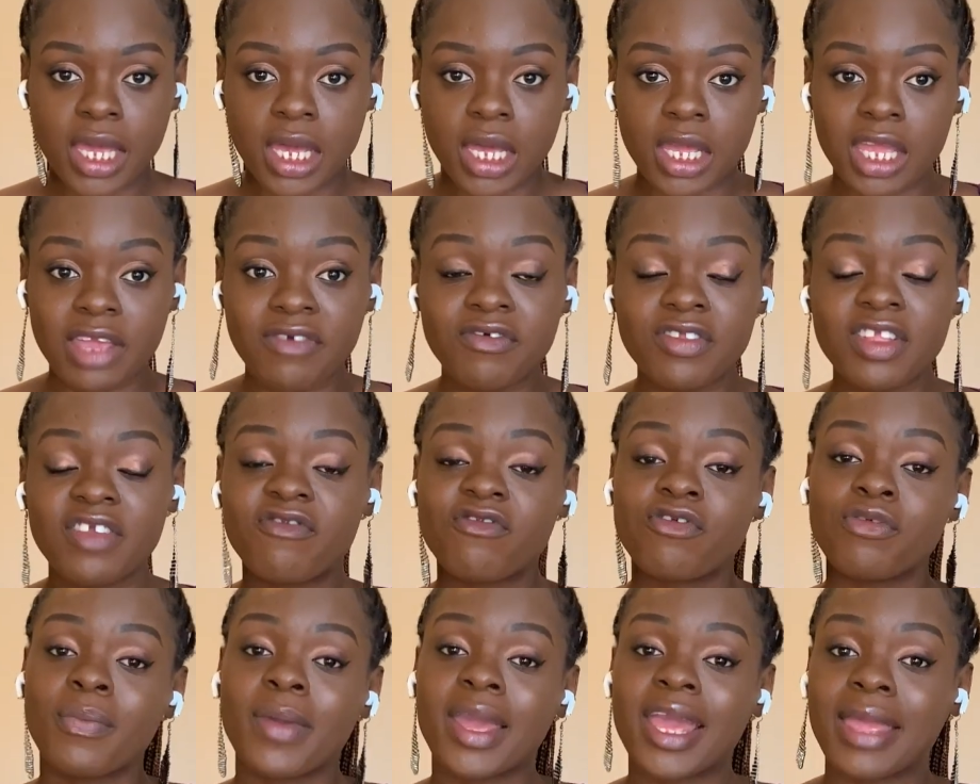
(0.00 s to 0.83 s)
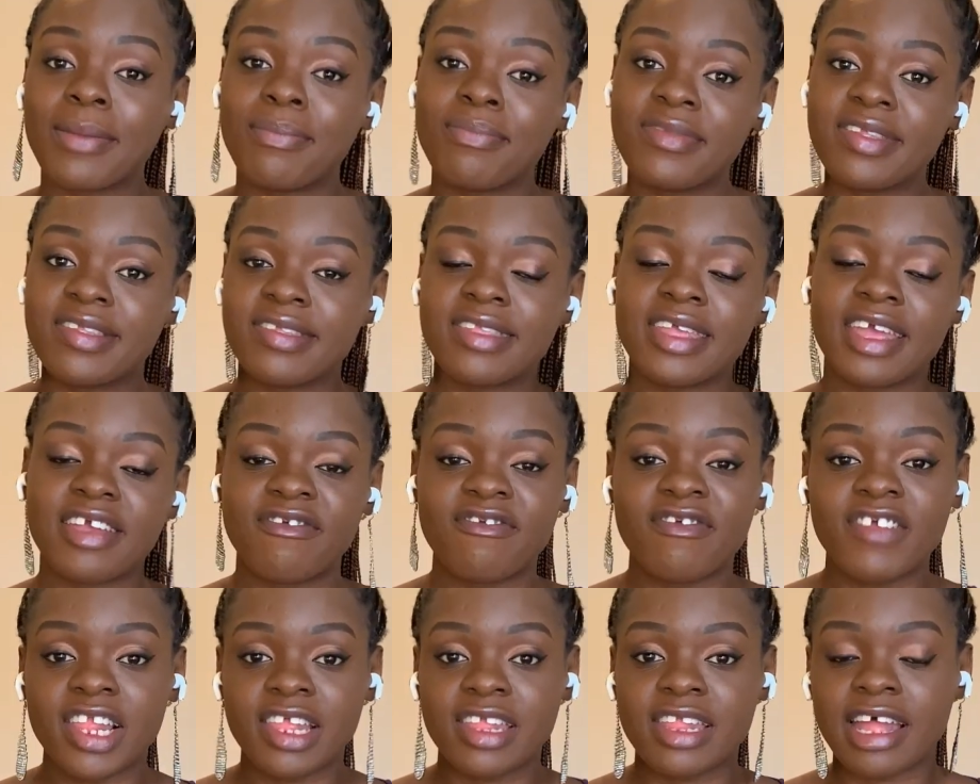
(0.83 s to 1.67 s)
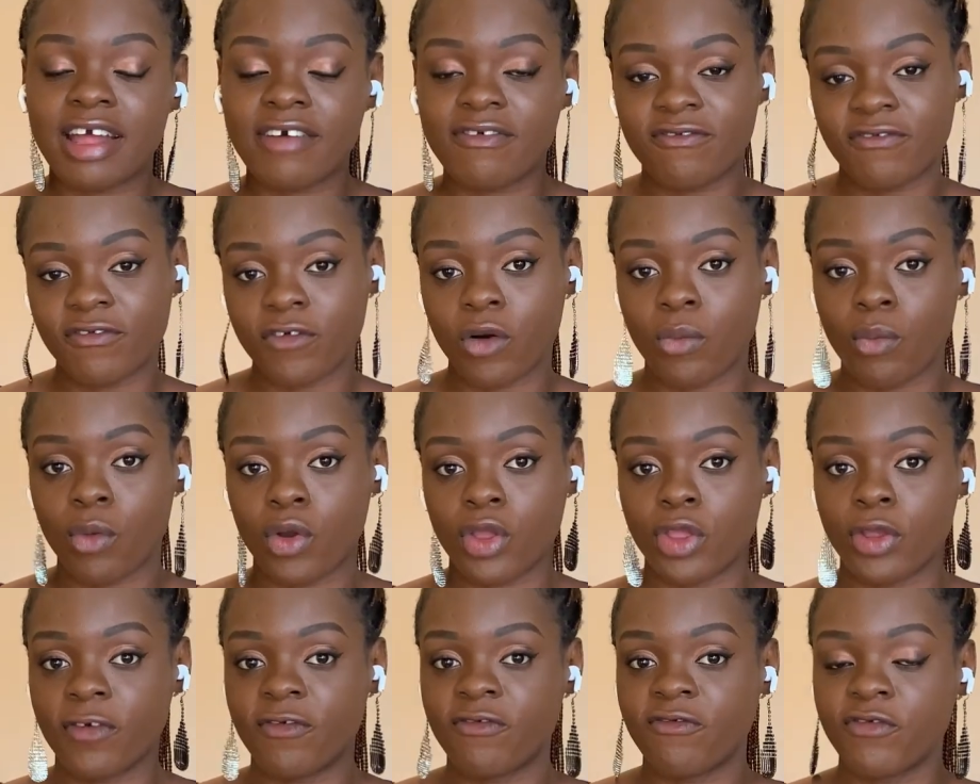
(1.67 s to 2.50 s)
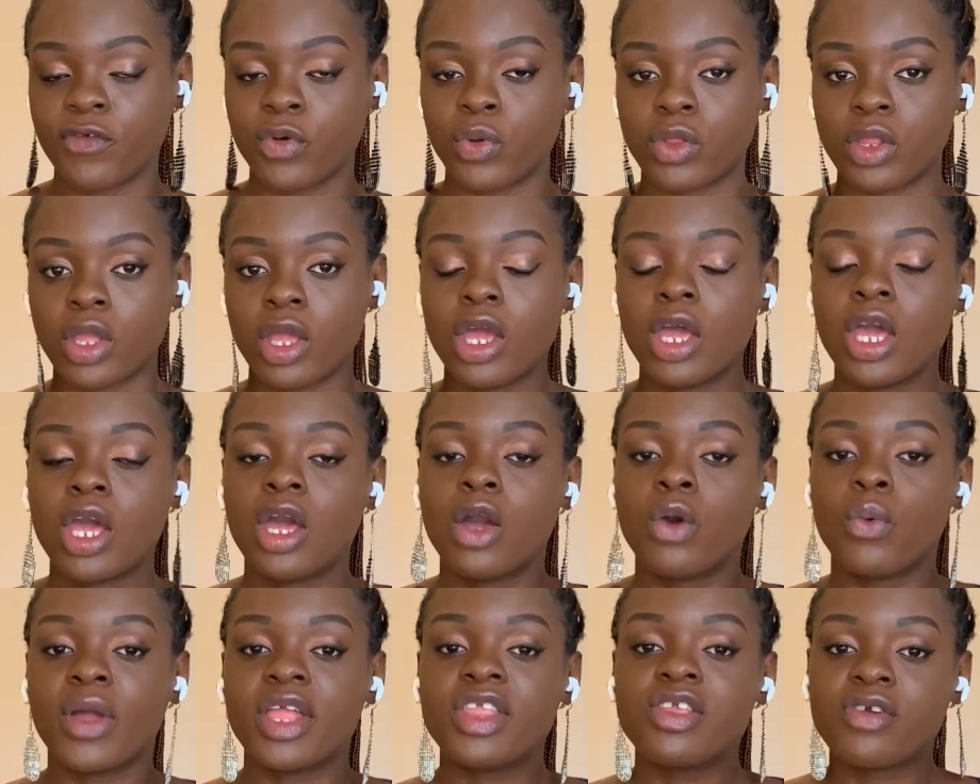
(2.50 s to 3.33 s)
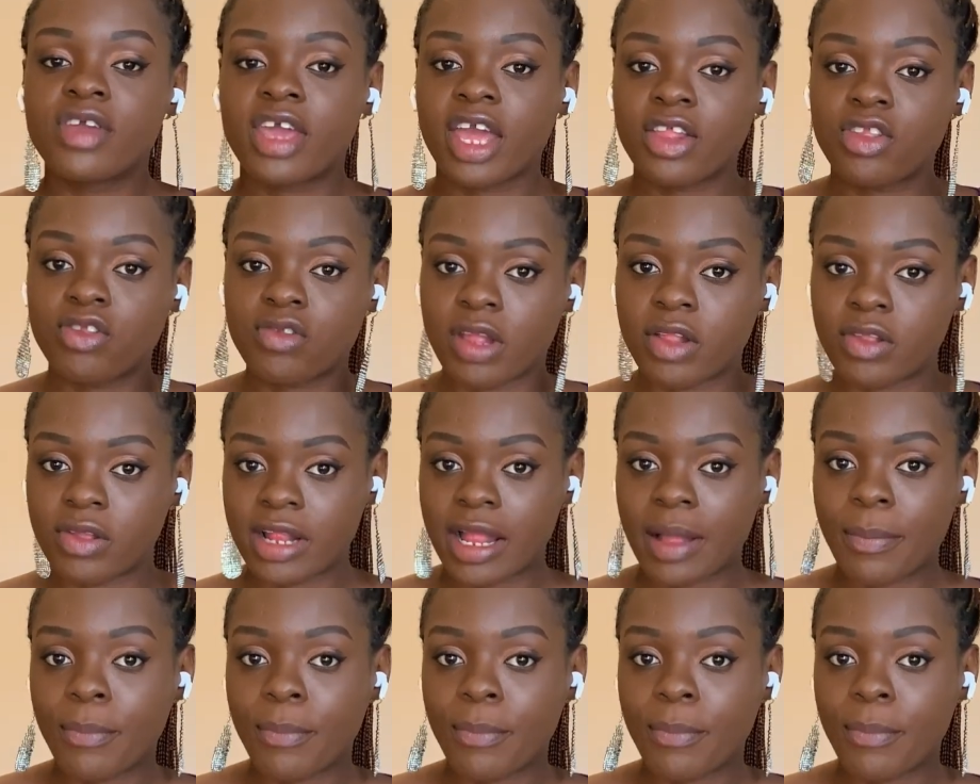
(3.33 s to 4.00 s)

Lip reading: Even if you make a mistake filling that form on your phone, when you get to another